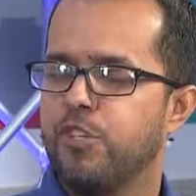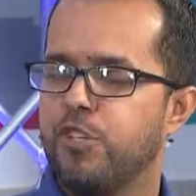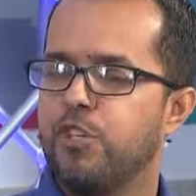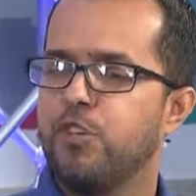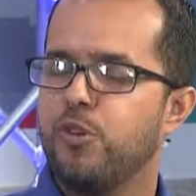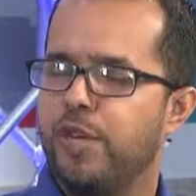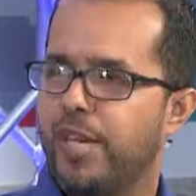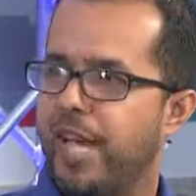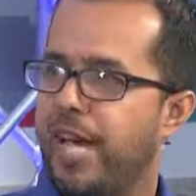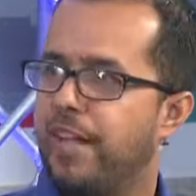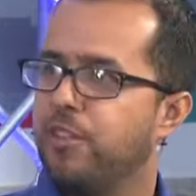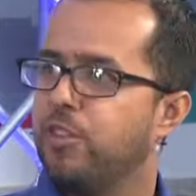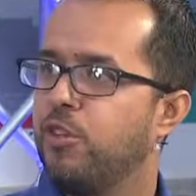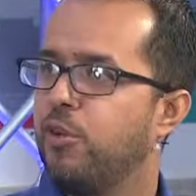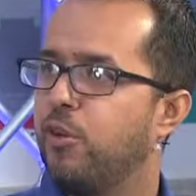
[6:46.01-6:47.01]
you
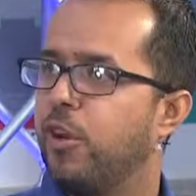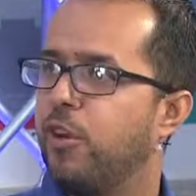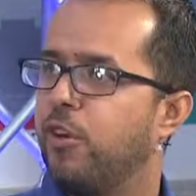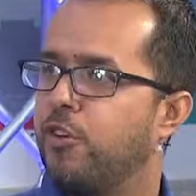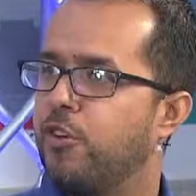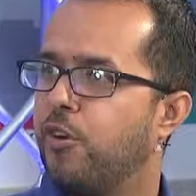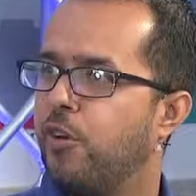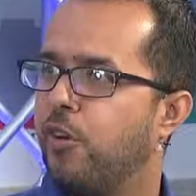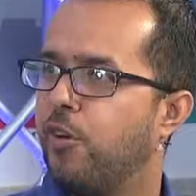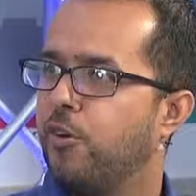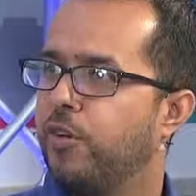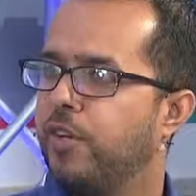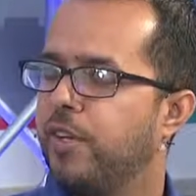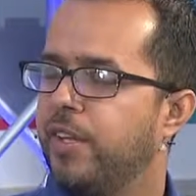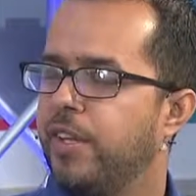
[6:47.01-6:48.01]
can do it on your
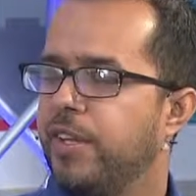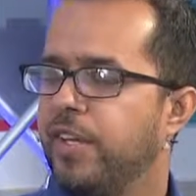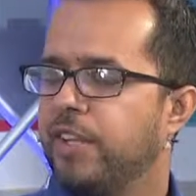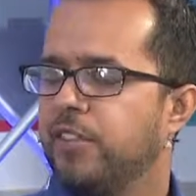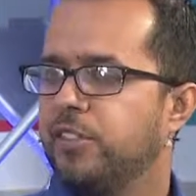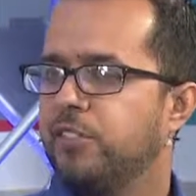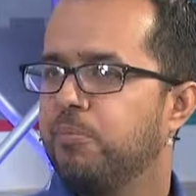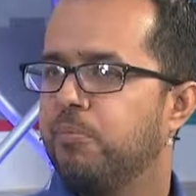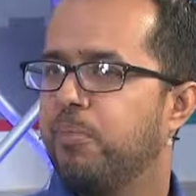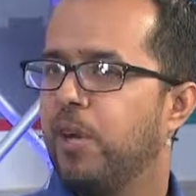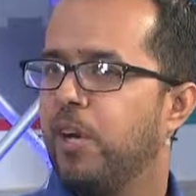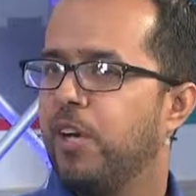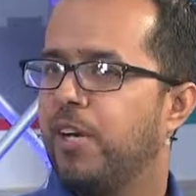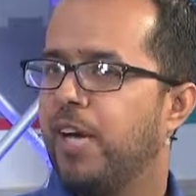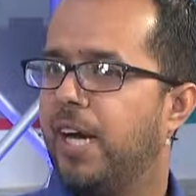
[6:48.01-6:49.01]
own,
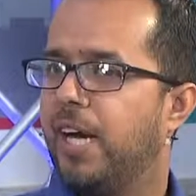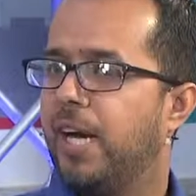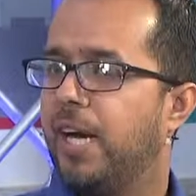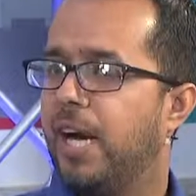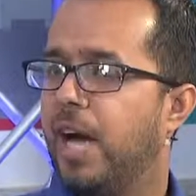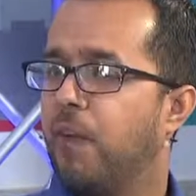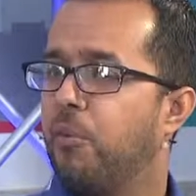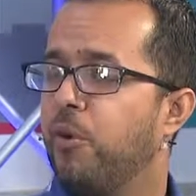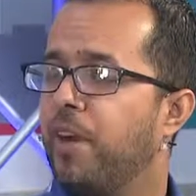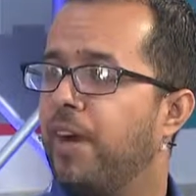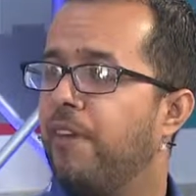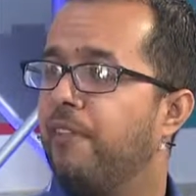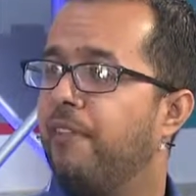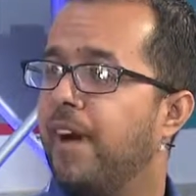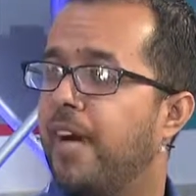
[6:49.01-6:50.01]
but I
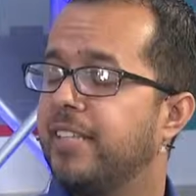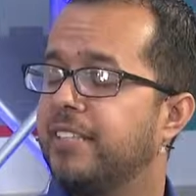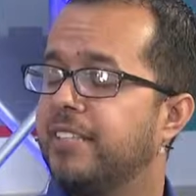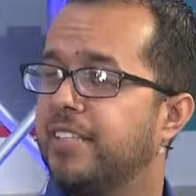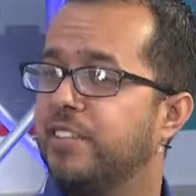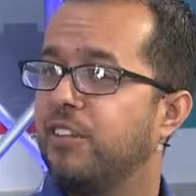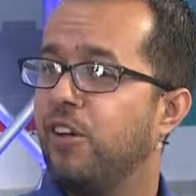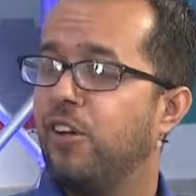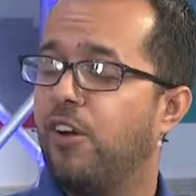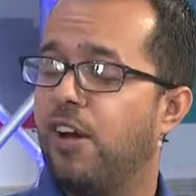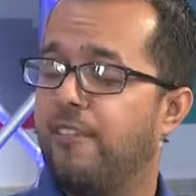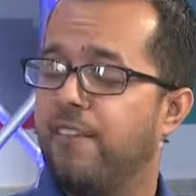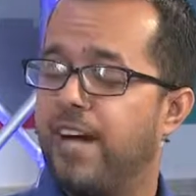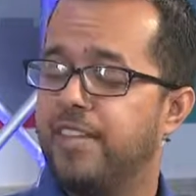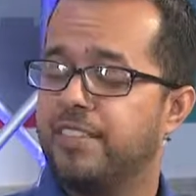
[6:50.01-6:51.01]
wouldn't advise it
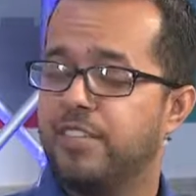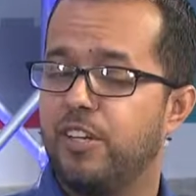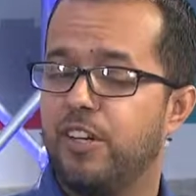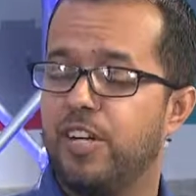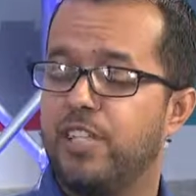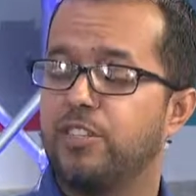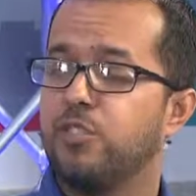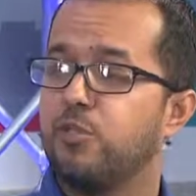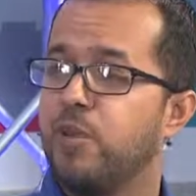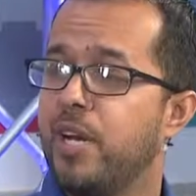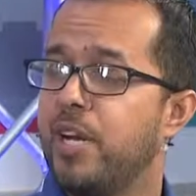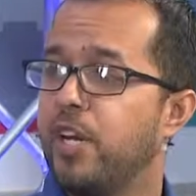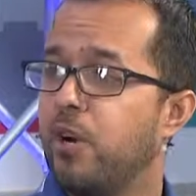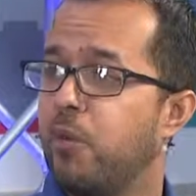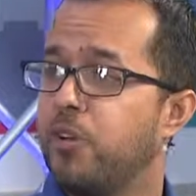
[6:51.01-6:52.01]
unless you
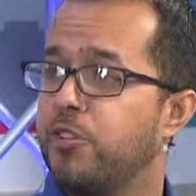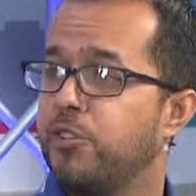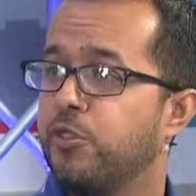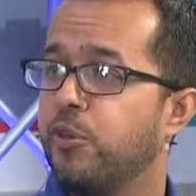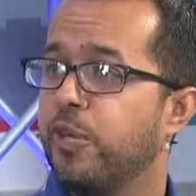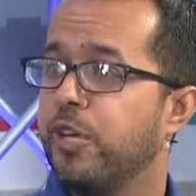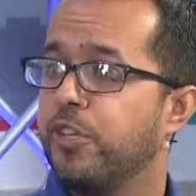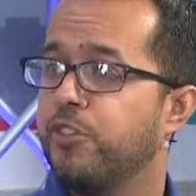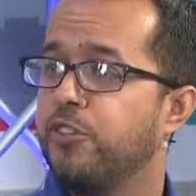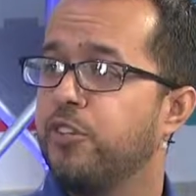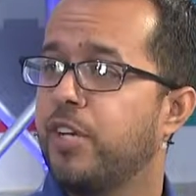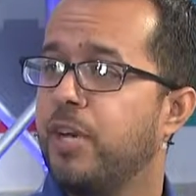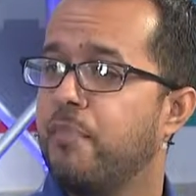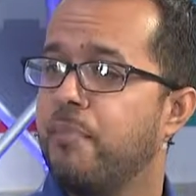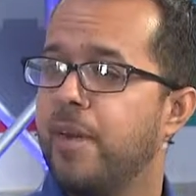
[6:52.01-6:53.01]
really know what you're doing, because
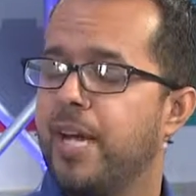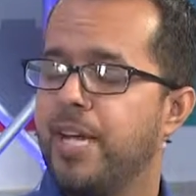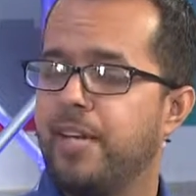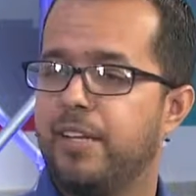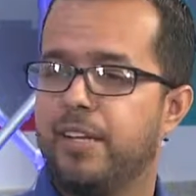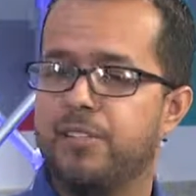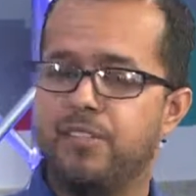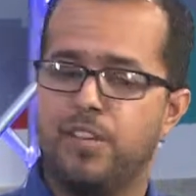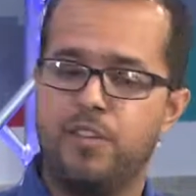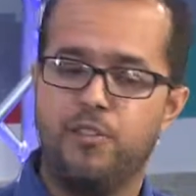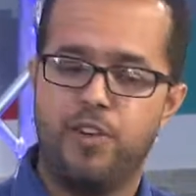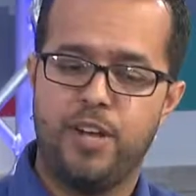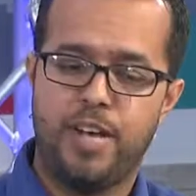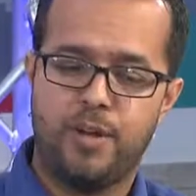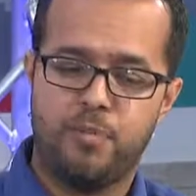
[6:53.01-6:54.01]
you can let's say
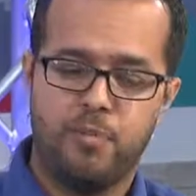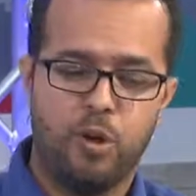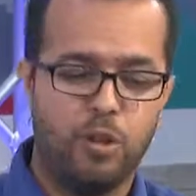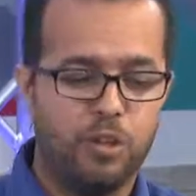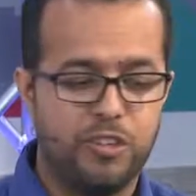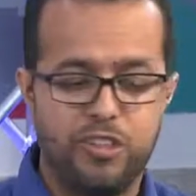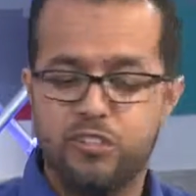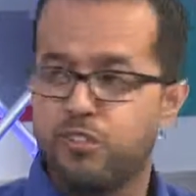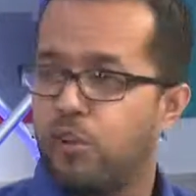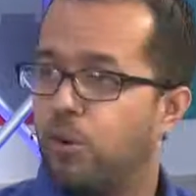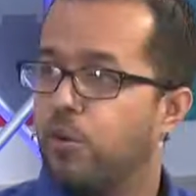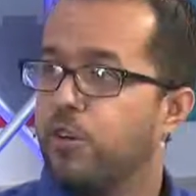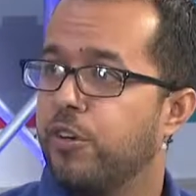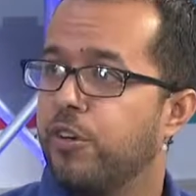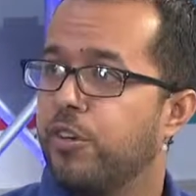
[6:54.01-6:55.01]
if you got mold on this
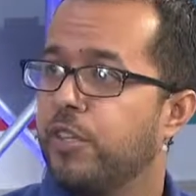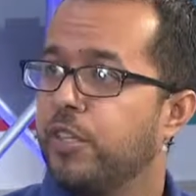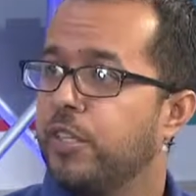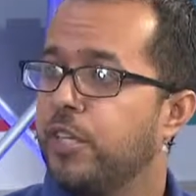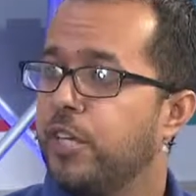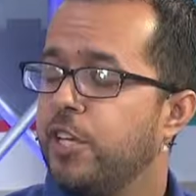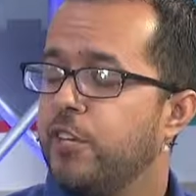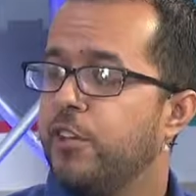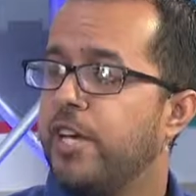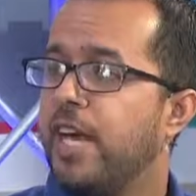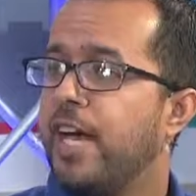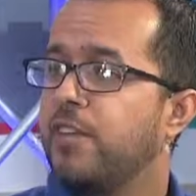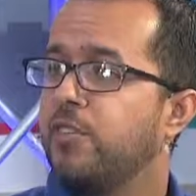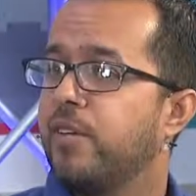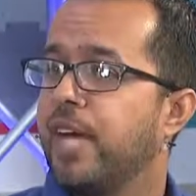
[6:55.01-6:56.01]
corner, you can
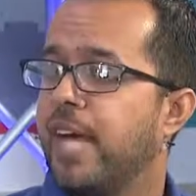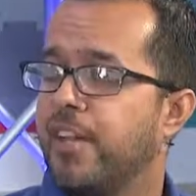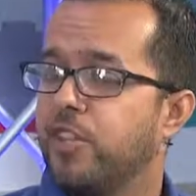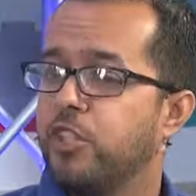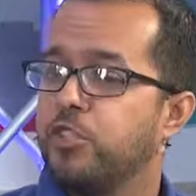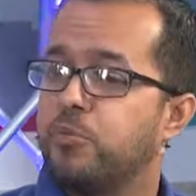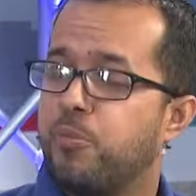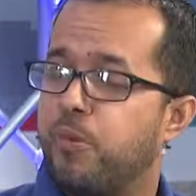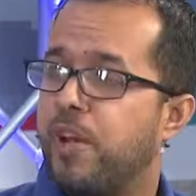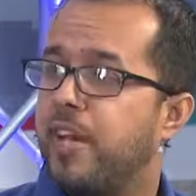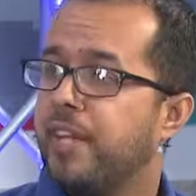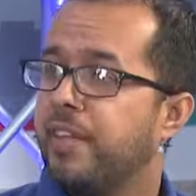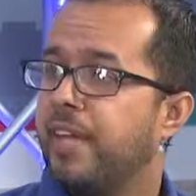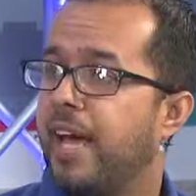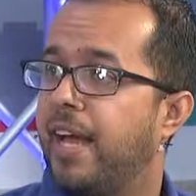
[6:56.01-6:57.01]
actually end up
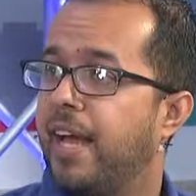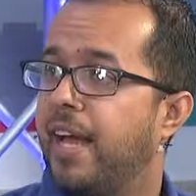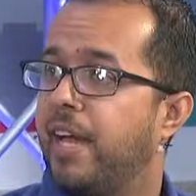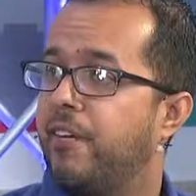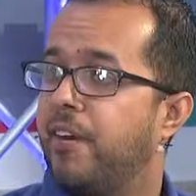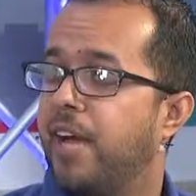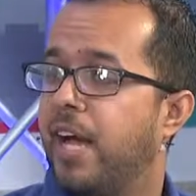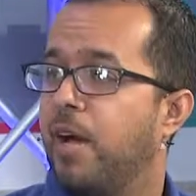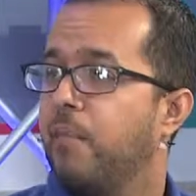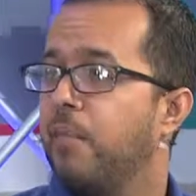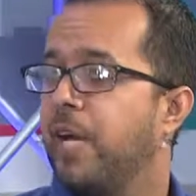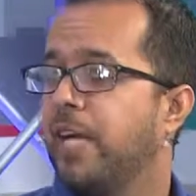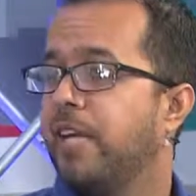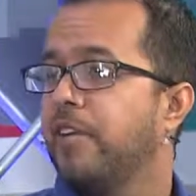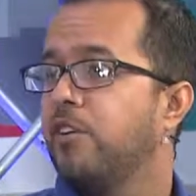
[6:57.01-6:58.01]
spreading that area and
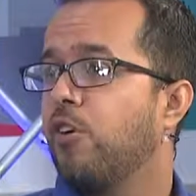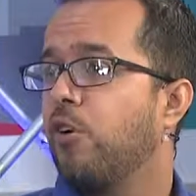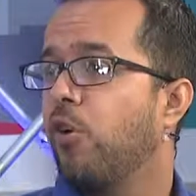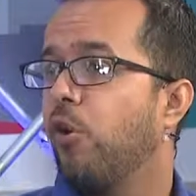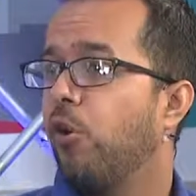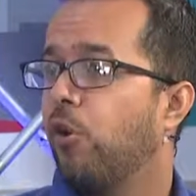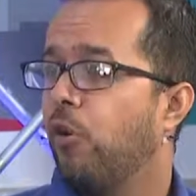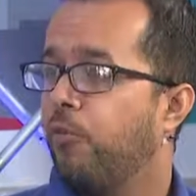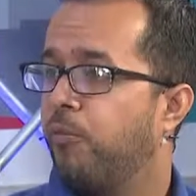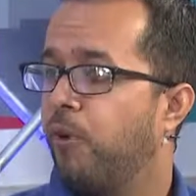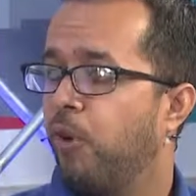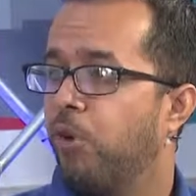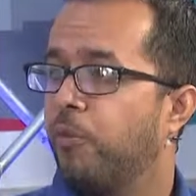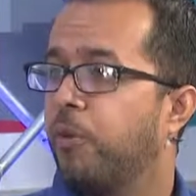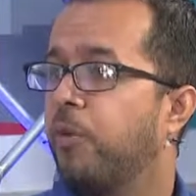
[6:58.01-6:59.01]
making your whole
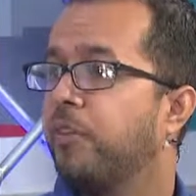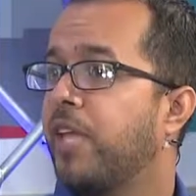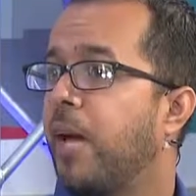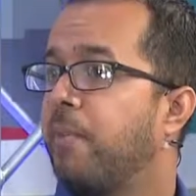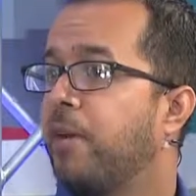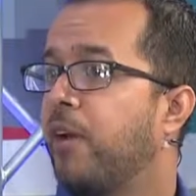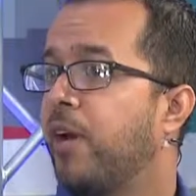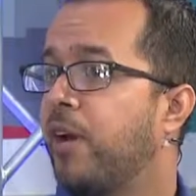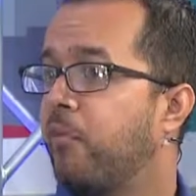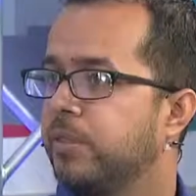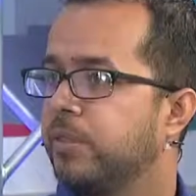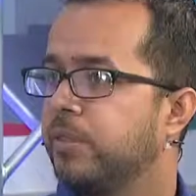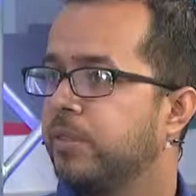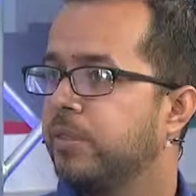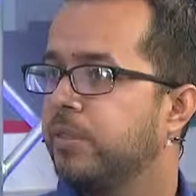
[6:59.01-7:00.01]
home
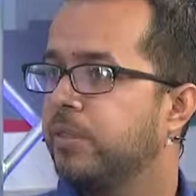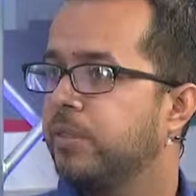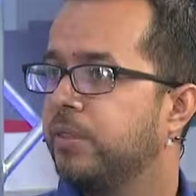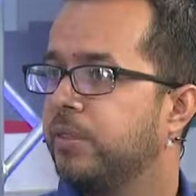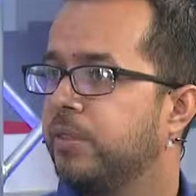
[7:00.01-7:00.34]
contaminated with mold